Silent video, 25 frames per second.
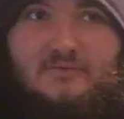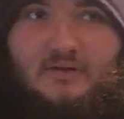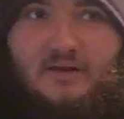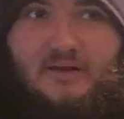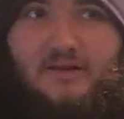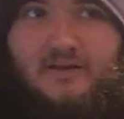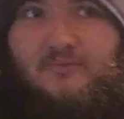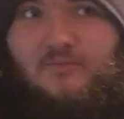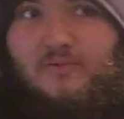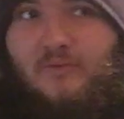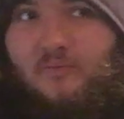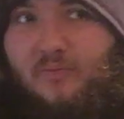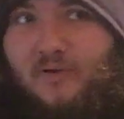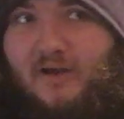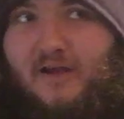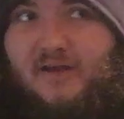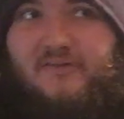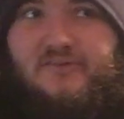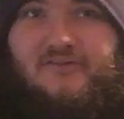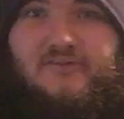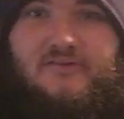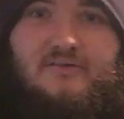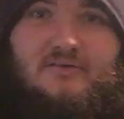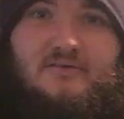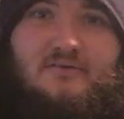think it'd be
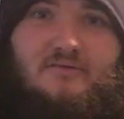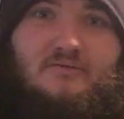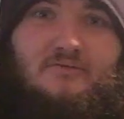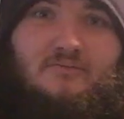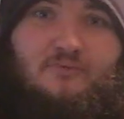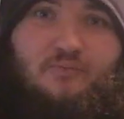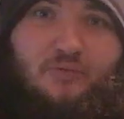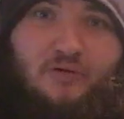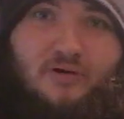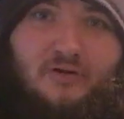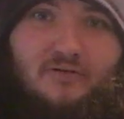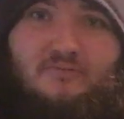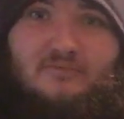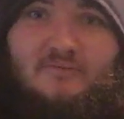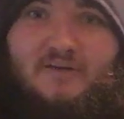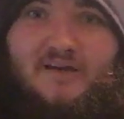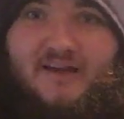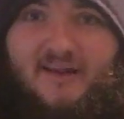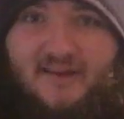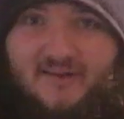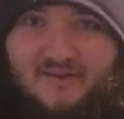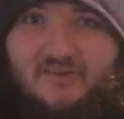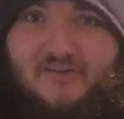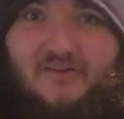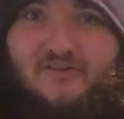best put them
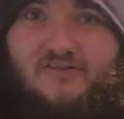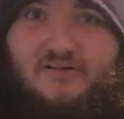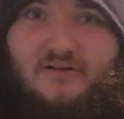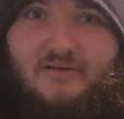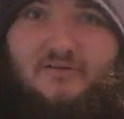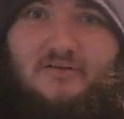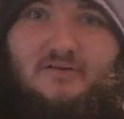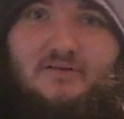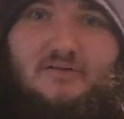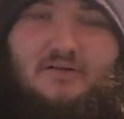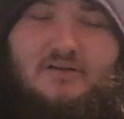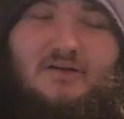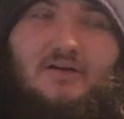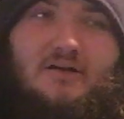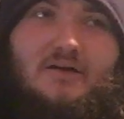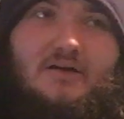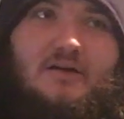against each other.